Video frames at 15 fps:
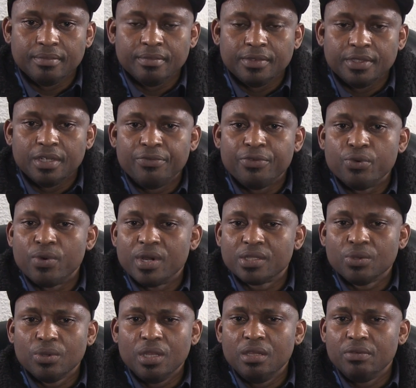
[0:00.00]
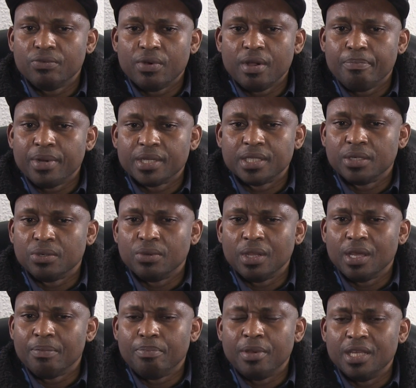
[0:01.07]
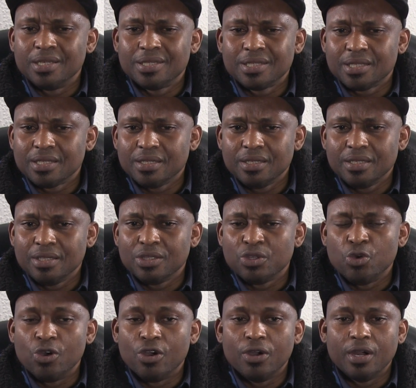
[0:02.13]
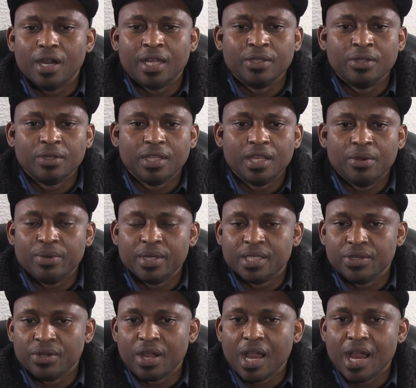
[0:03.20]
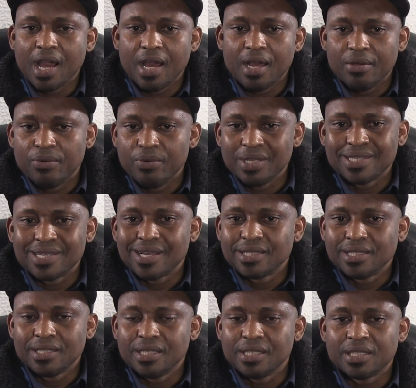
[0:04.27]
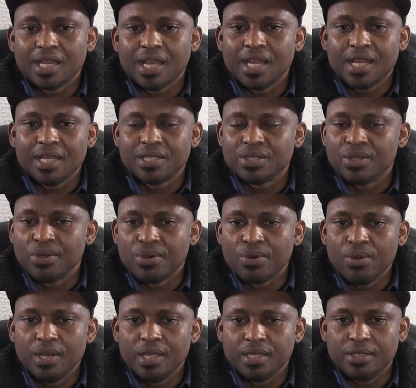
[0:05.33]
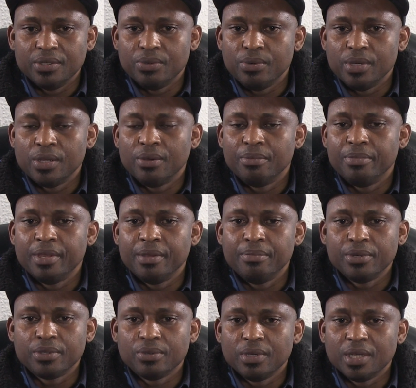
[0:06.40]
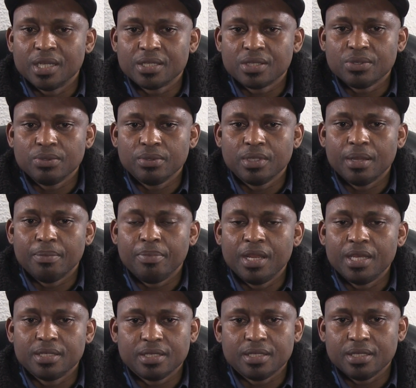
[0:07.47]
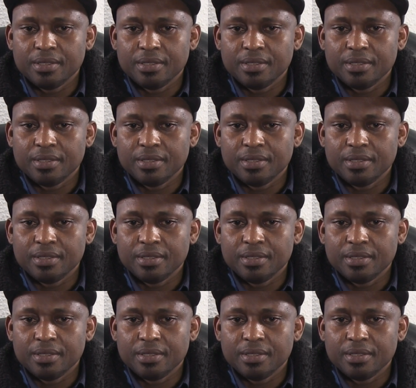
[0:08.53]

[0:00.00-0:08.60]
If you want to leave one particular place to another with your car, without the tire is not rolling, you will not be able to get to that place.